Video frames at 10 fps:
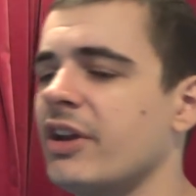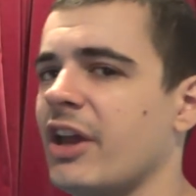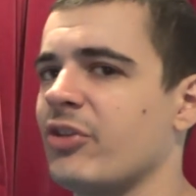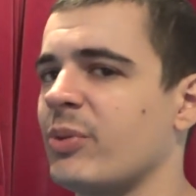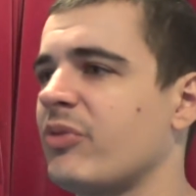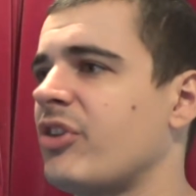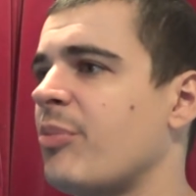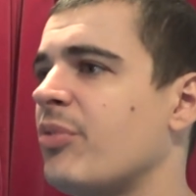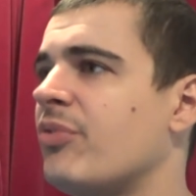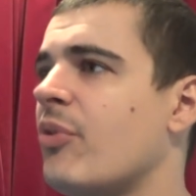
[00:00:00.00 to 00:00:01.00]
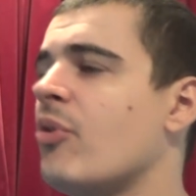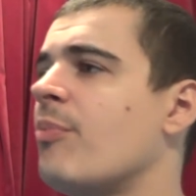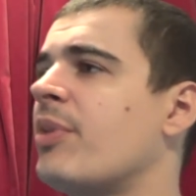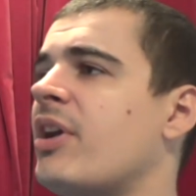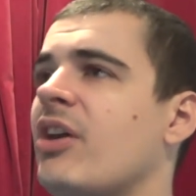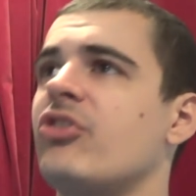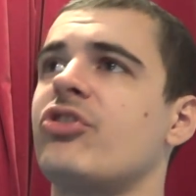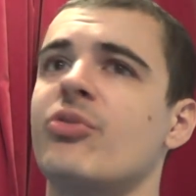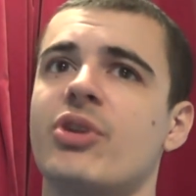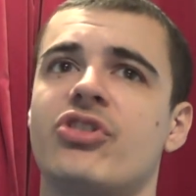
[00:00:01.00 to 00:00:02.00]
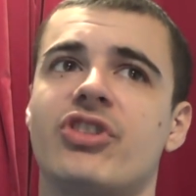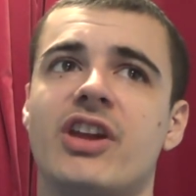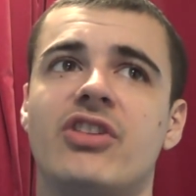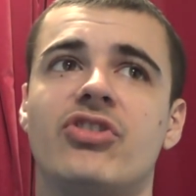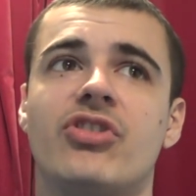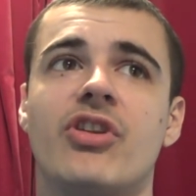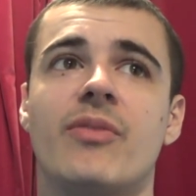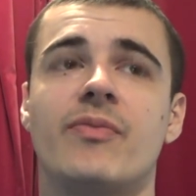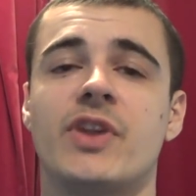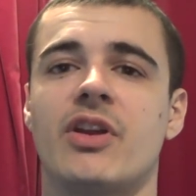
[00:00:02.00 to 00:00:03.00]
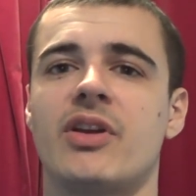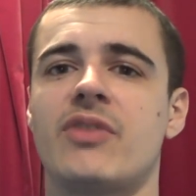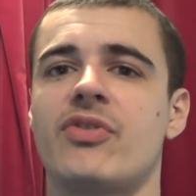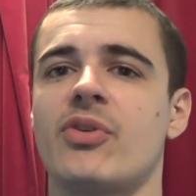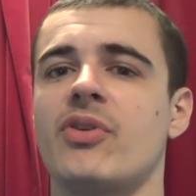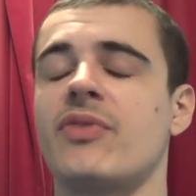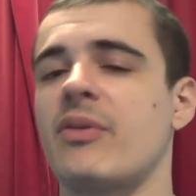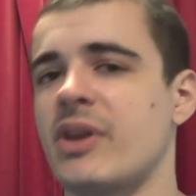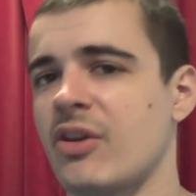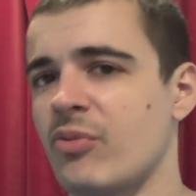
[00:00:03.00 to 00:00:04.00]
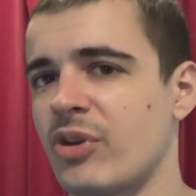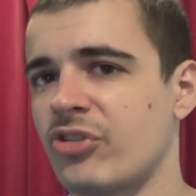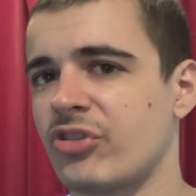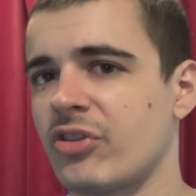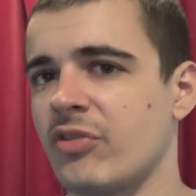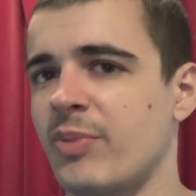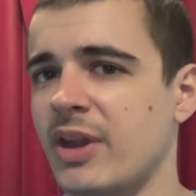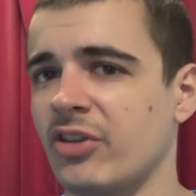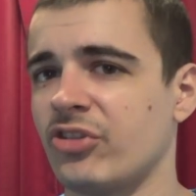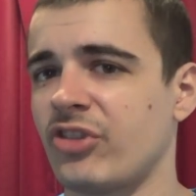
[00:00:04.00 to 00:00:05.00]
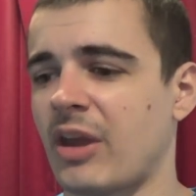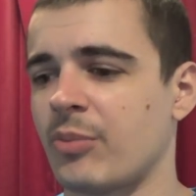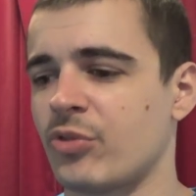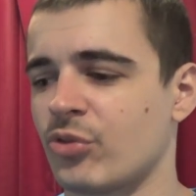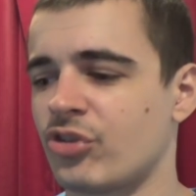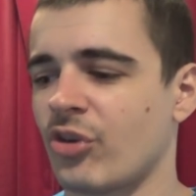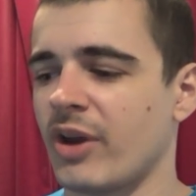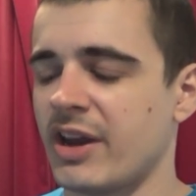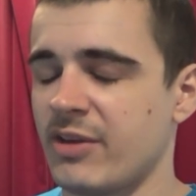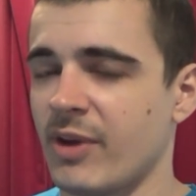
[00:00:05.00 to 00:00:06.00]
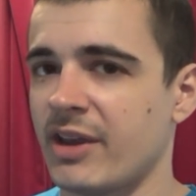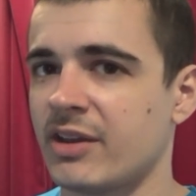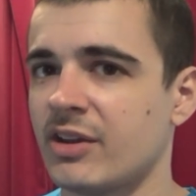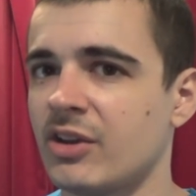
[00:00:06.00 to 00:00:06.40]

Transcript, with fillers: as we've said before, because the risk is that, you know, if you're at a very low risk of being stabbed or shot anyway,